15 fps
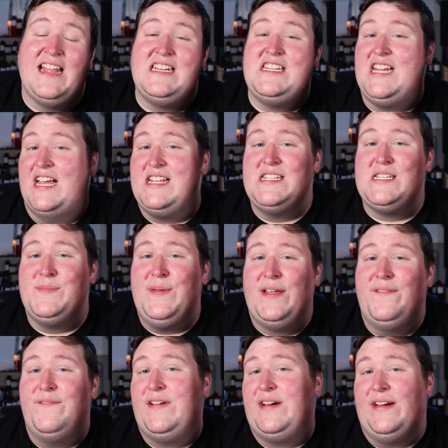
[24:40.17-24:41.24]
It does
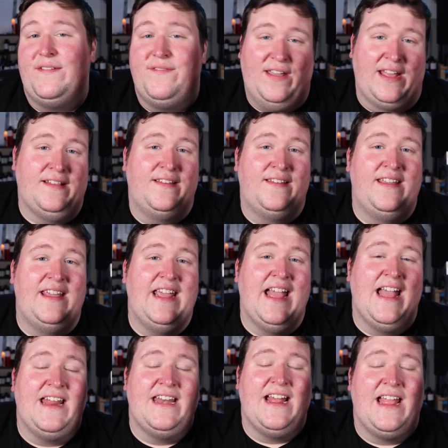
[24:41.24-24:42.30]
smell very fancy,
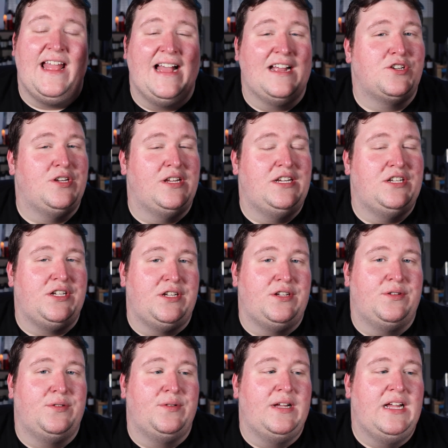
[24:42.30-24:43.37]
and I actually
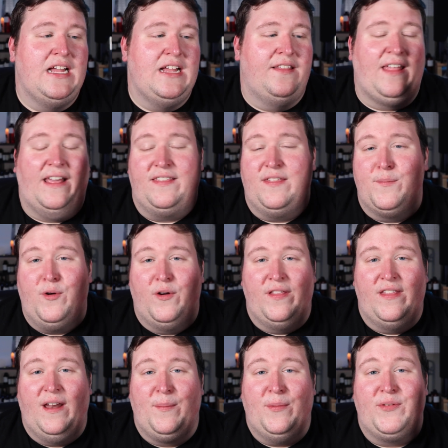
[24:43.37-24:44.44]
do, like, the more
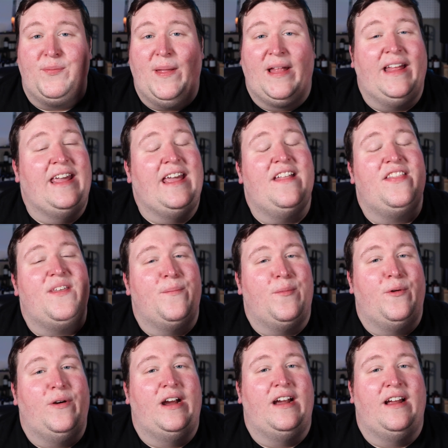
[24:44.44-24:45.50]
that I'm smelling it, the
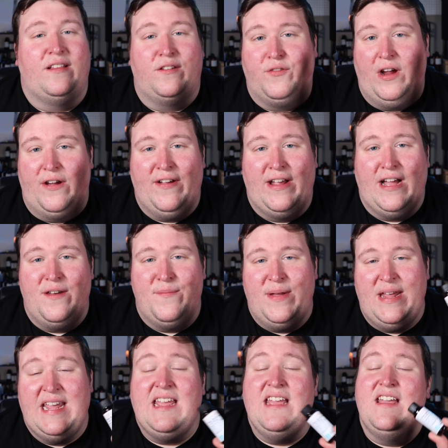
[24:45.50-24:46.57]
more it's growing on
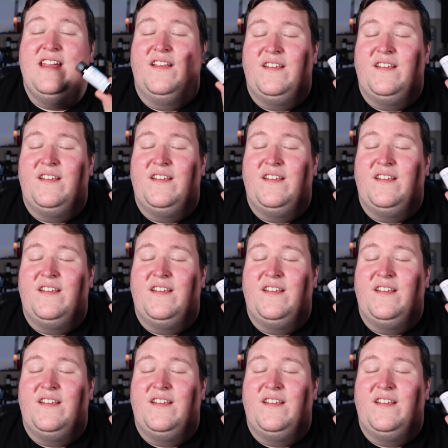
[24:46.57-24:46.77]
me.